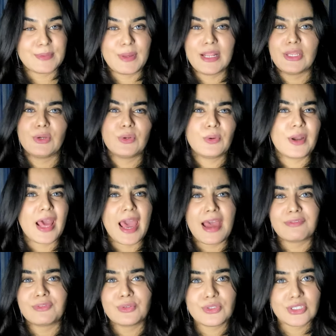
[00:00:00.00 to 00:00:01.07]
well. You don't
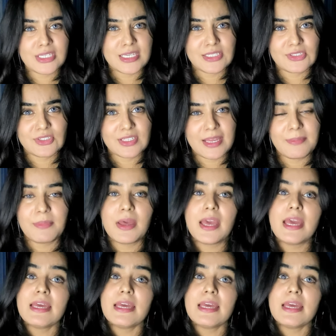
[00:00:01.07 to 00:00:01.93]
have to change them.